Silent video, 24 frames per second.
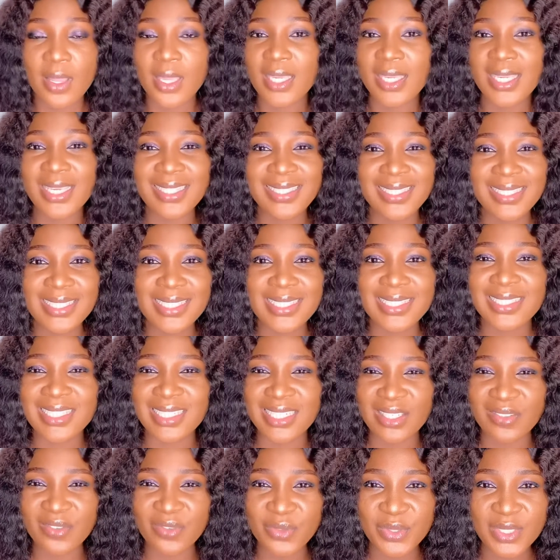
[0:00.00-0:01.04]
it is
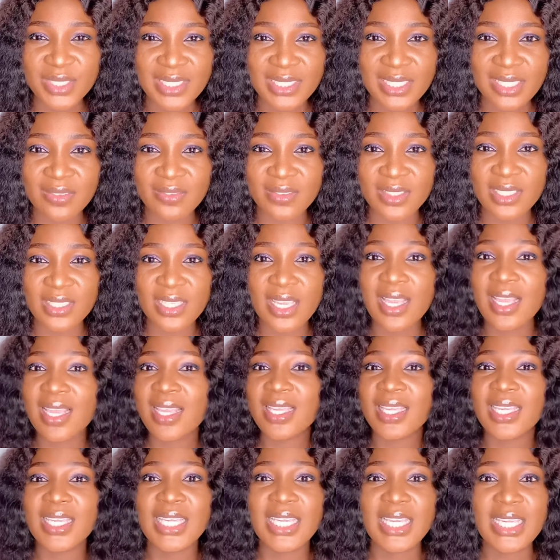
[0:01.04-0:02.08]
delivery service,
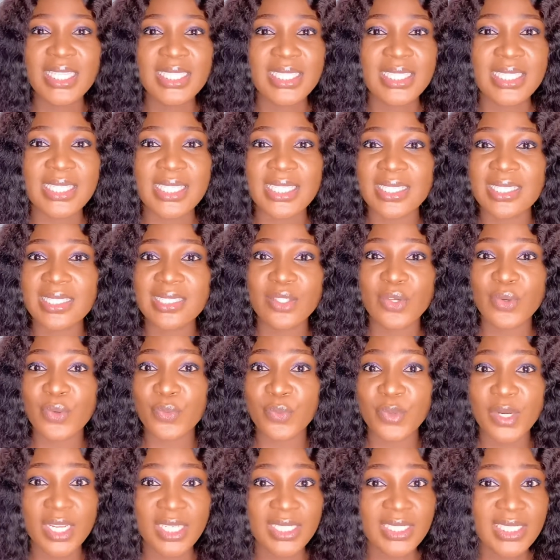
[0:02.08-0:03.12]
it is
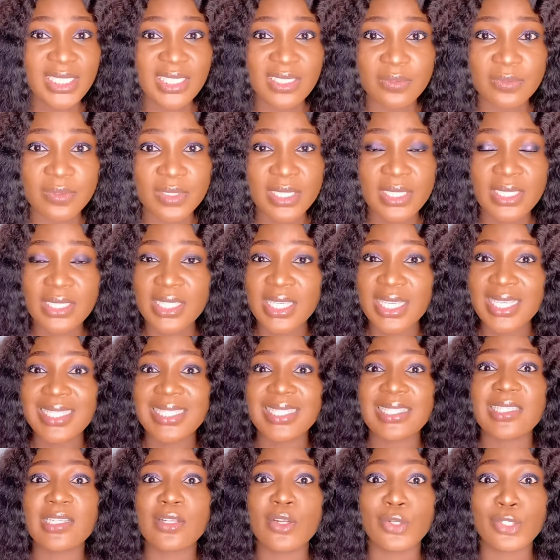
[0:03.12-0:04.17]
courier service, it
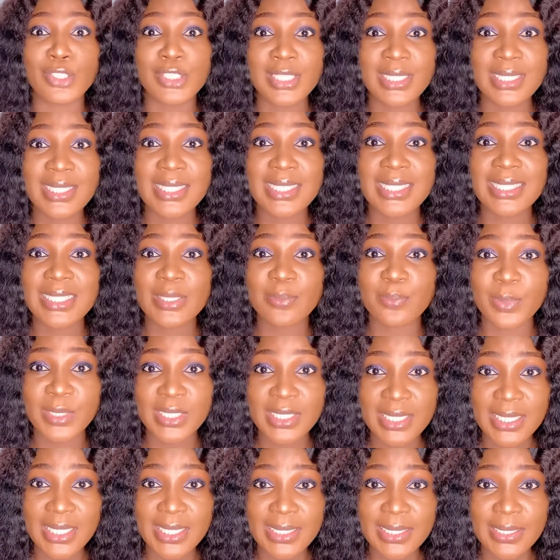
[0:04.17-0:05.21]
is logistics
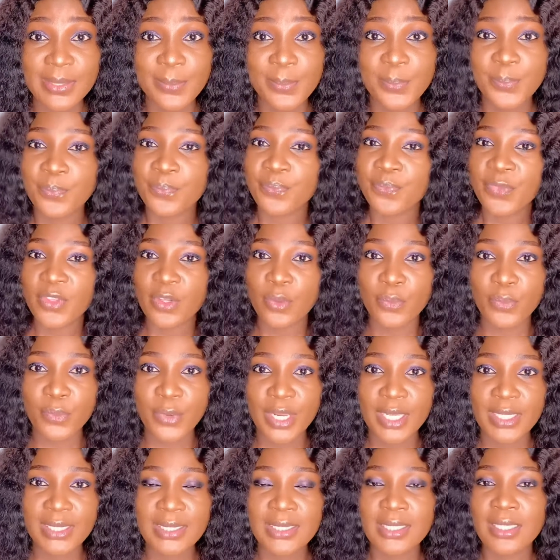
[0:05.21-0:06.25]
business,
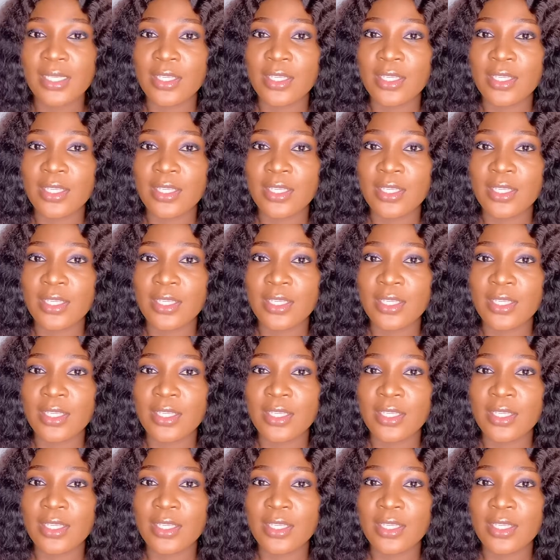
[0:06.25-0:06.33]
right?